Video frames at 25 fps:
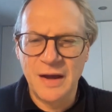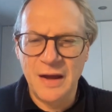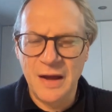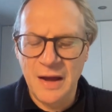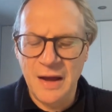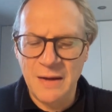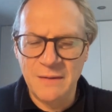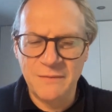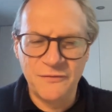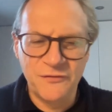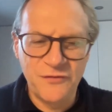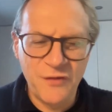
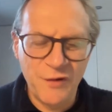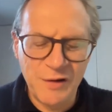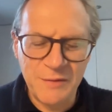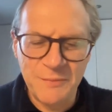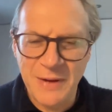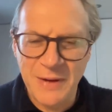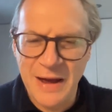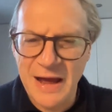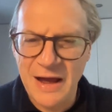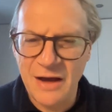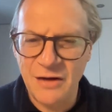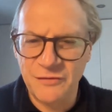very
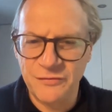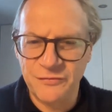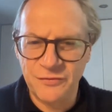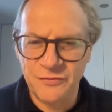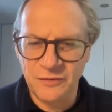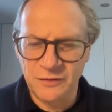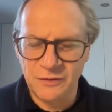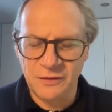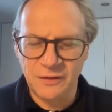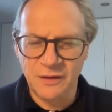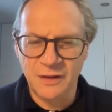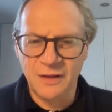
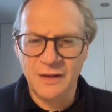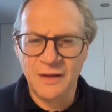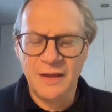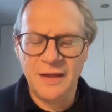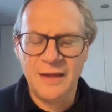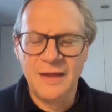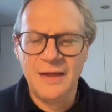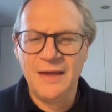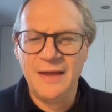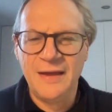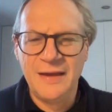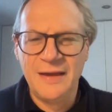powerful
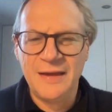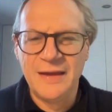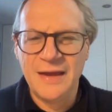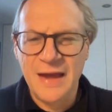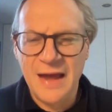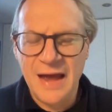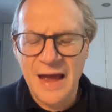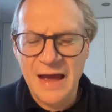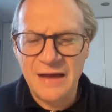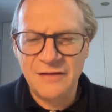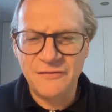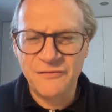
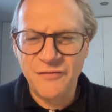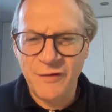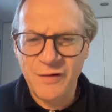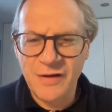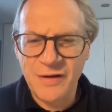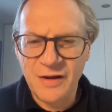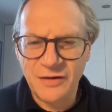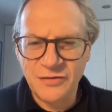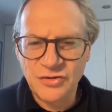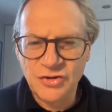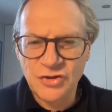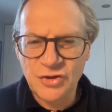and very
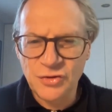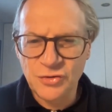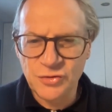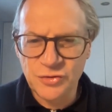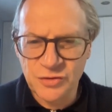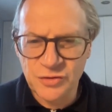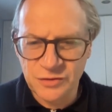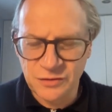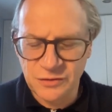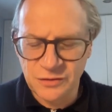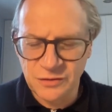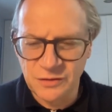
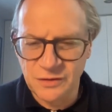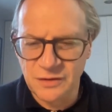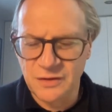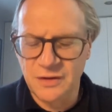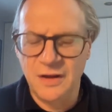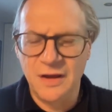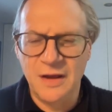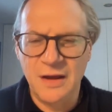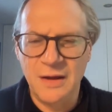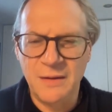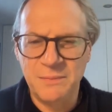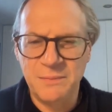unusual
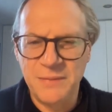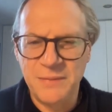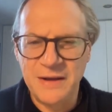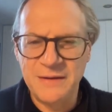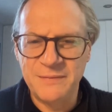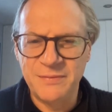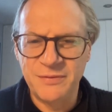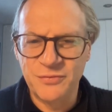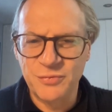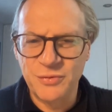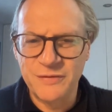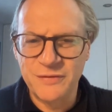
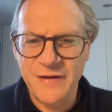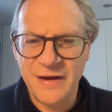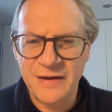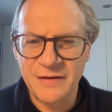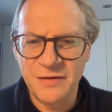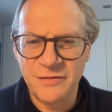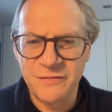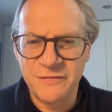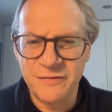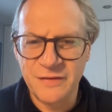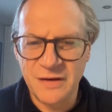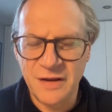papers we've had
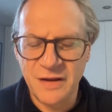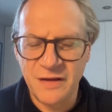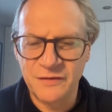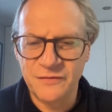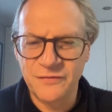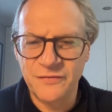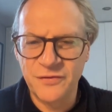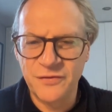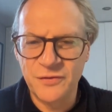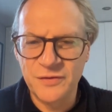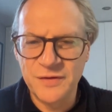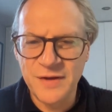over the
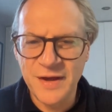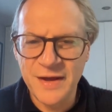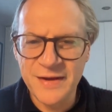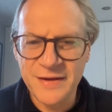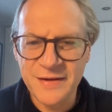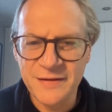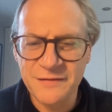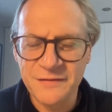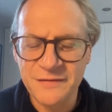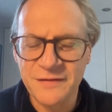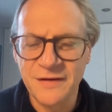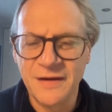last few
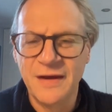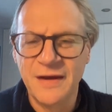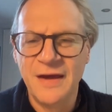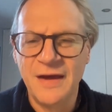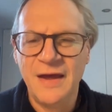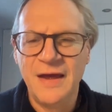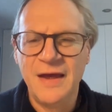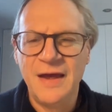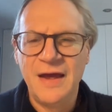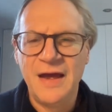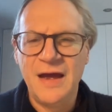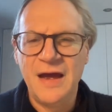days,
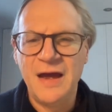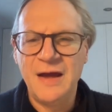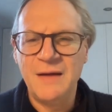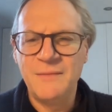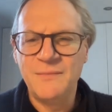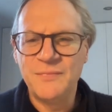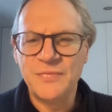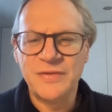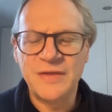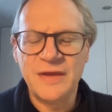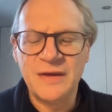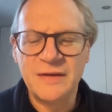
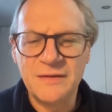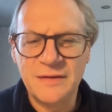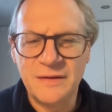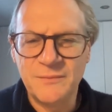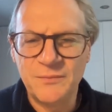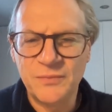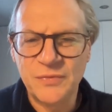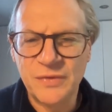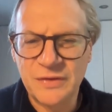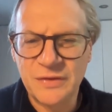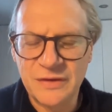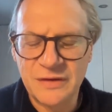there
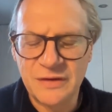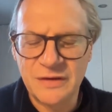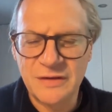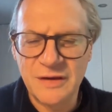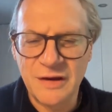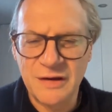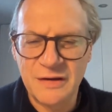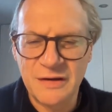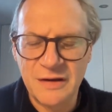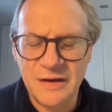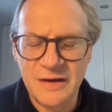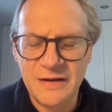
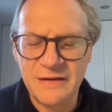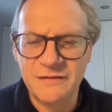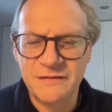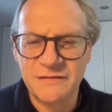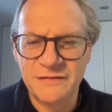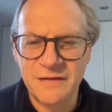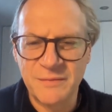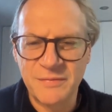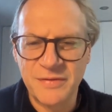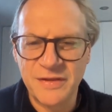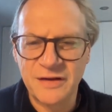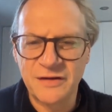is
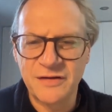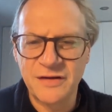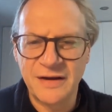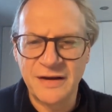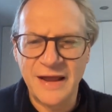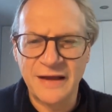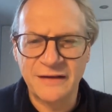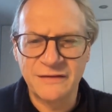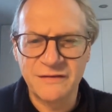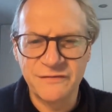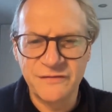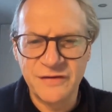something
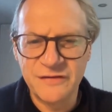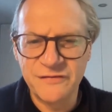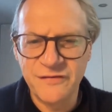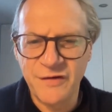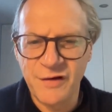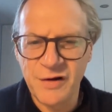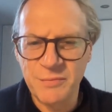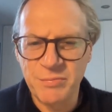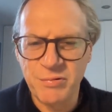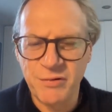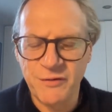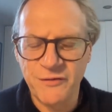collectively
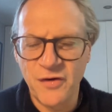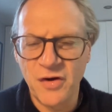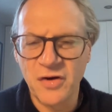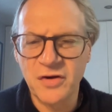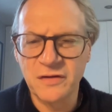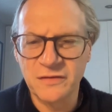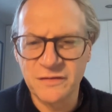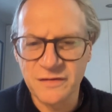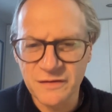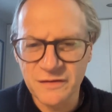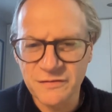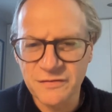very
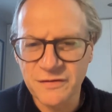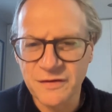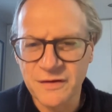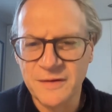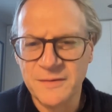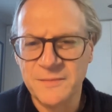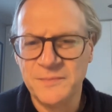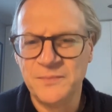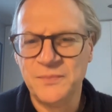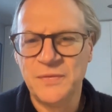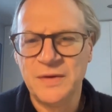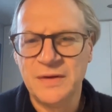provocative
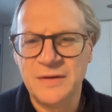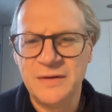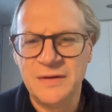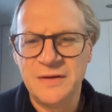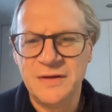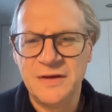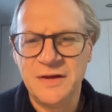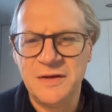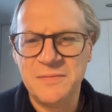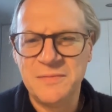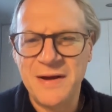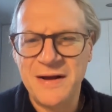
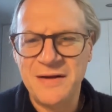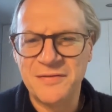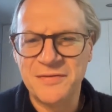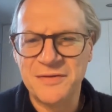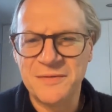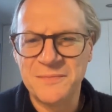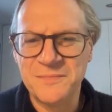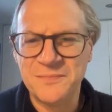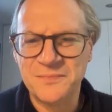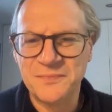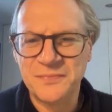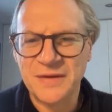about
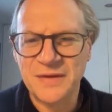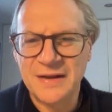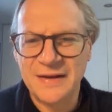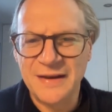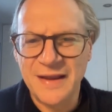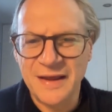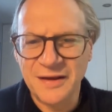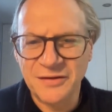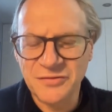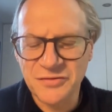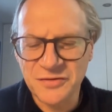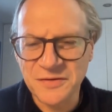the
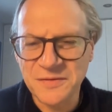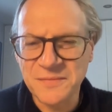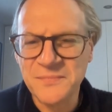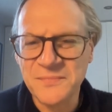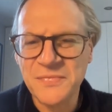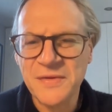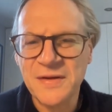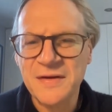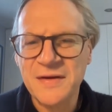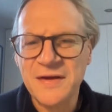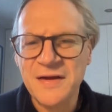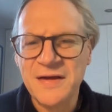collection.
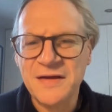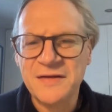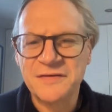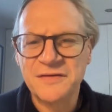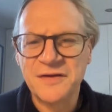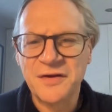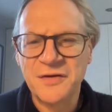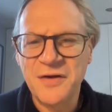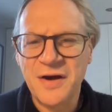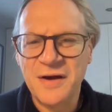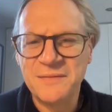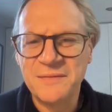
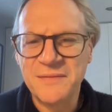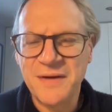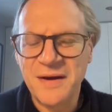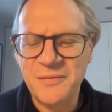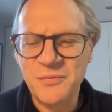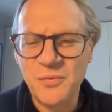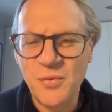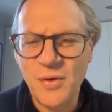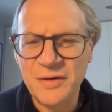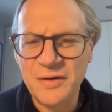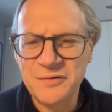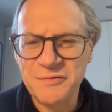So
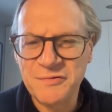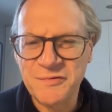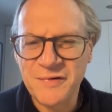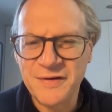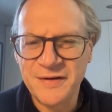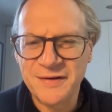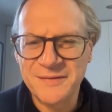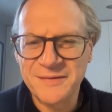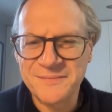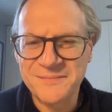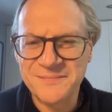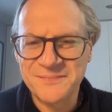I'm
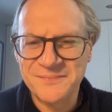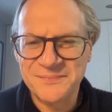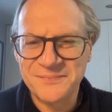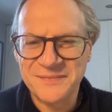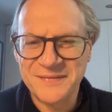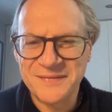wondering